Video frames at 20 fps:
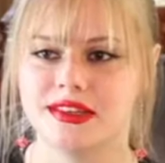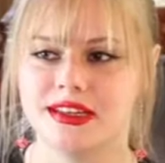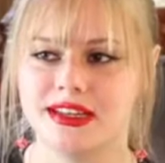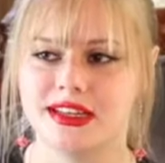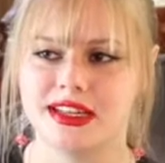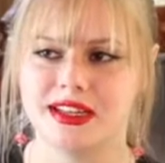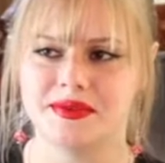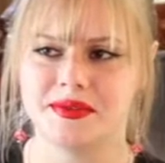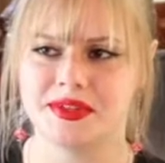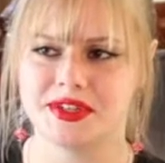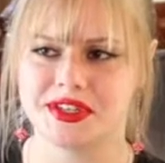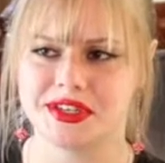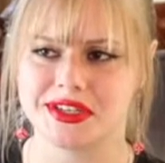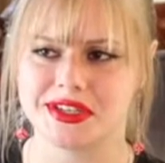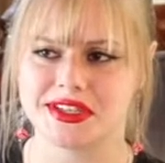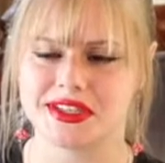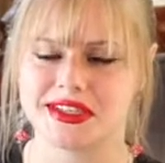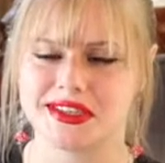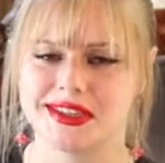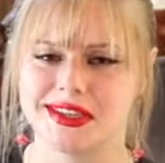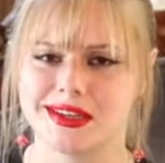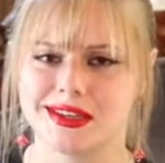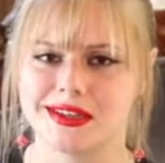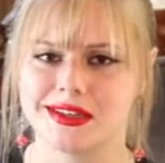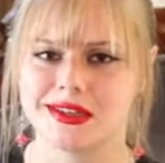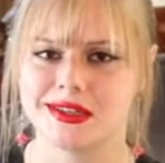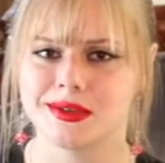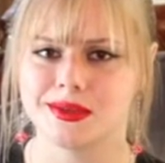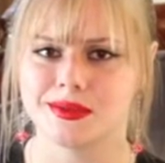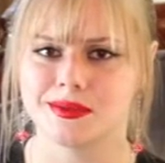even just in like
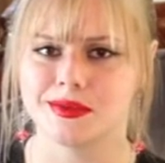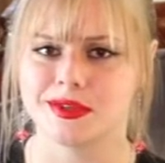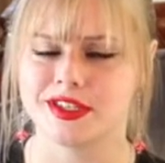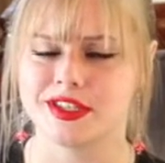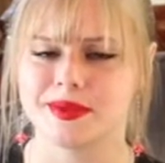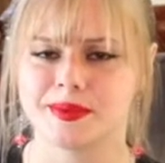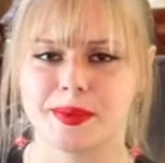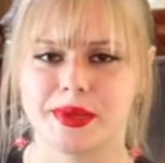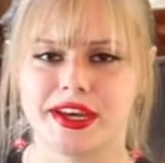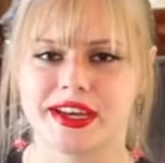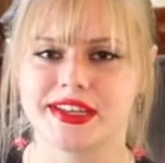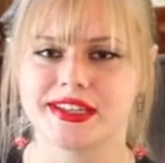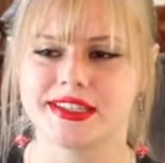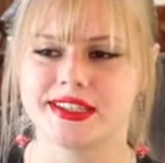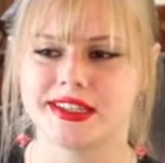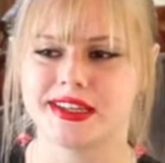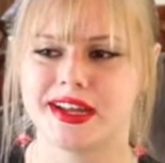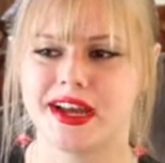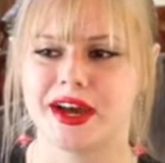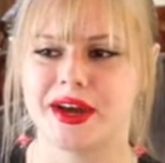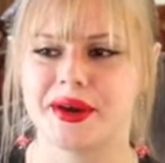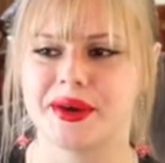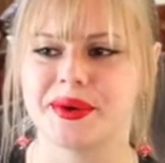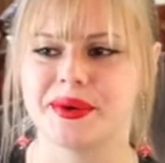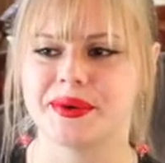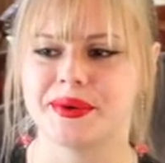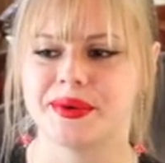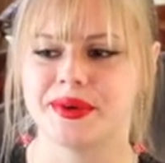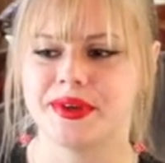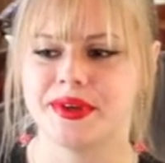respect and
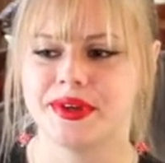how